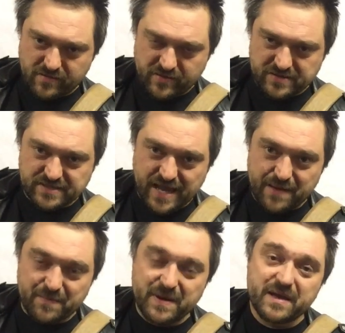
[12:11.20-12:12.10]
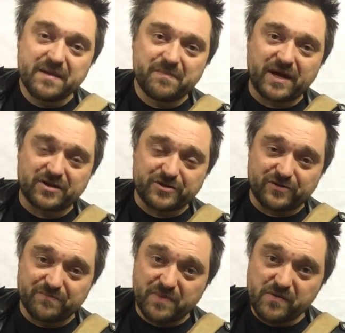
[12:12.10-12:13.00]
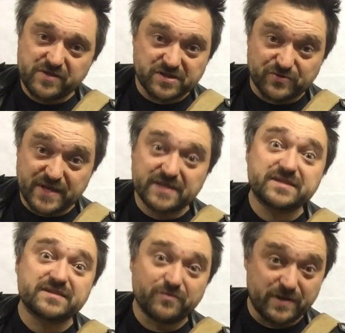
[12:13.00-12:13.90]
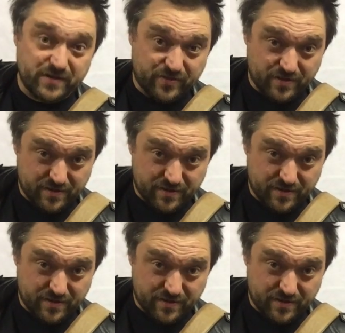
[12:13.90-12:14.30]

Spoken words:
the same pattern on both strings with